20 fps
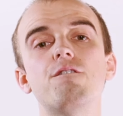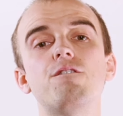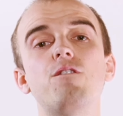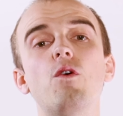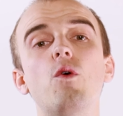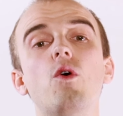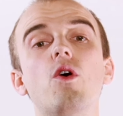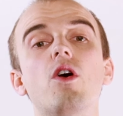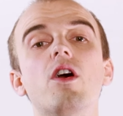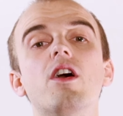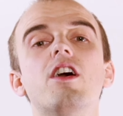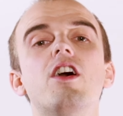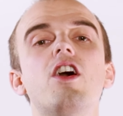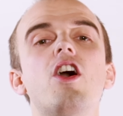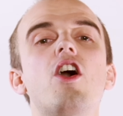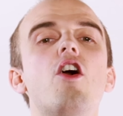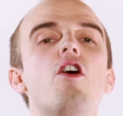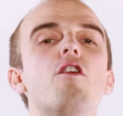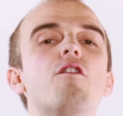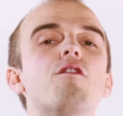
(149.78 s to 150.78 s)
Four,
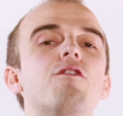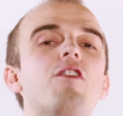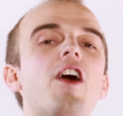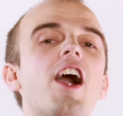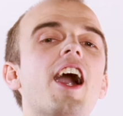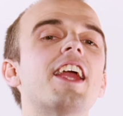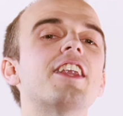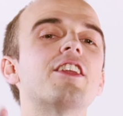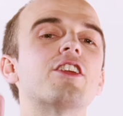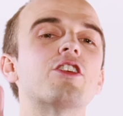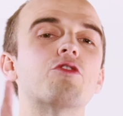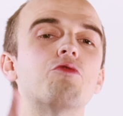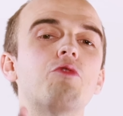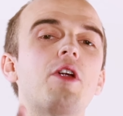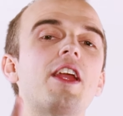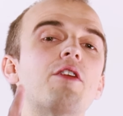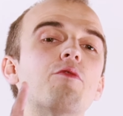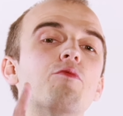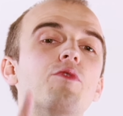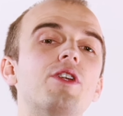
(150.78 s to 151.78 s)
find a
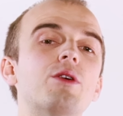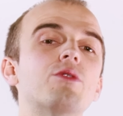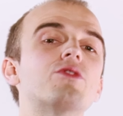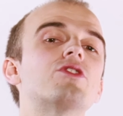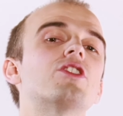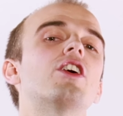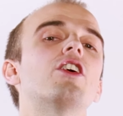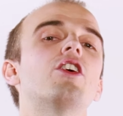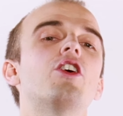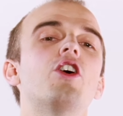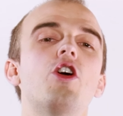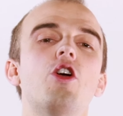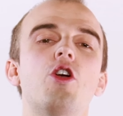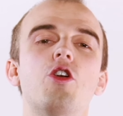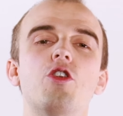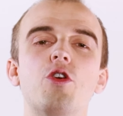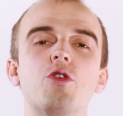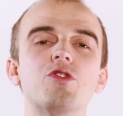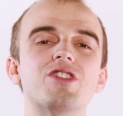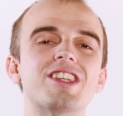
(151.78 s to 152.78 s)
great realtor
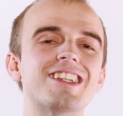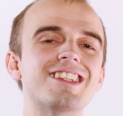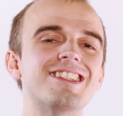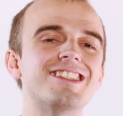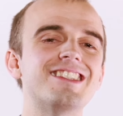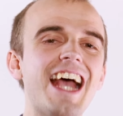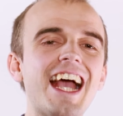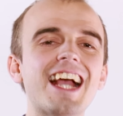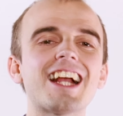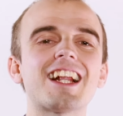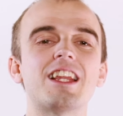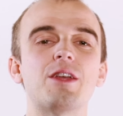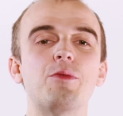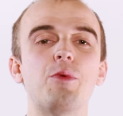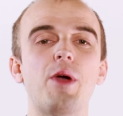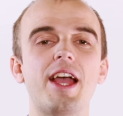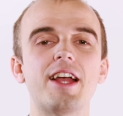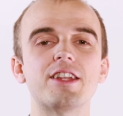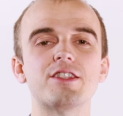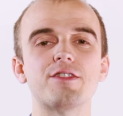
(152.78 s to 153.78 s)
who knows exactly
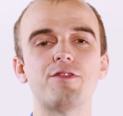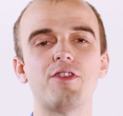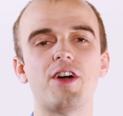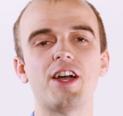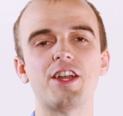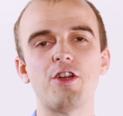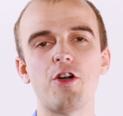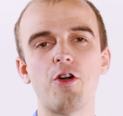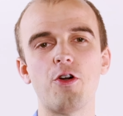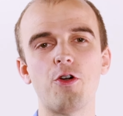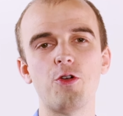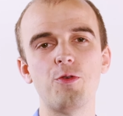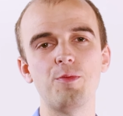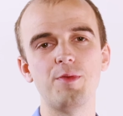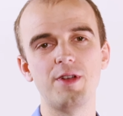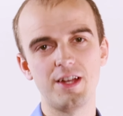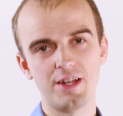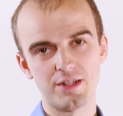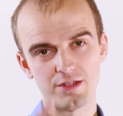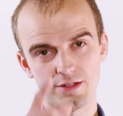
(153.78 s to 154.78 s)
where to find a
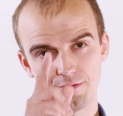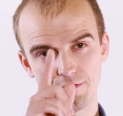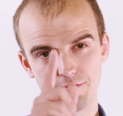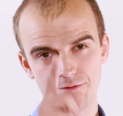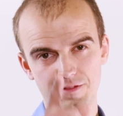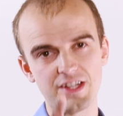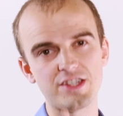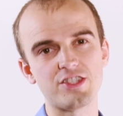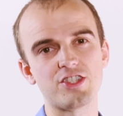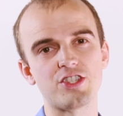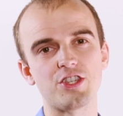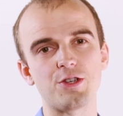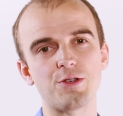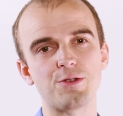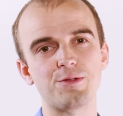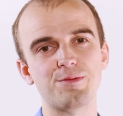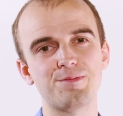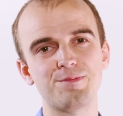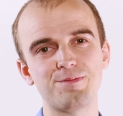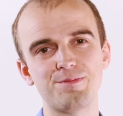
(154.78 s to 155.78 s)
home that fits
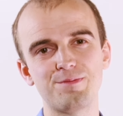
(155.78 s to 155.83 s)
you.